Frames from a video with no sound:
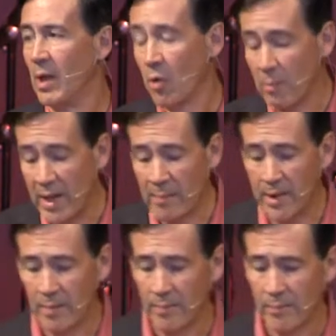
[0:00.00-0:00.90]
Or
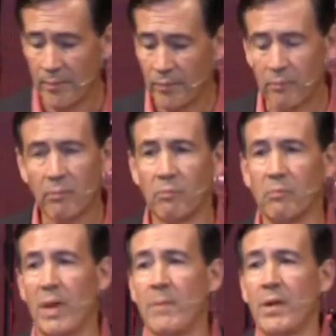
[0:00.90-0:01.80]
maybe,
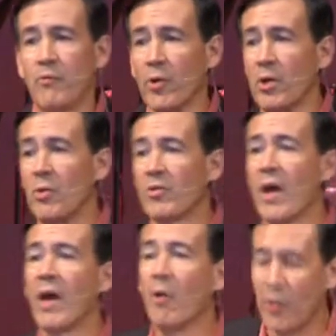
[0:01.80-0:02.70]
maybe for you, it's
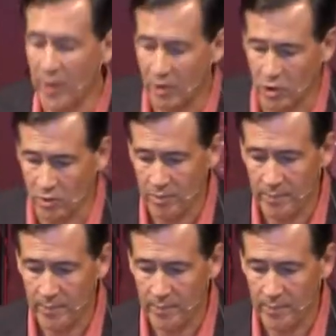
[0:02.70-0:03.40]
a health issue.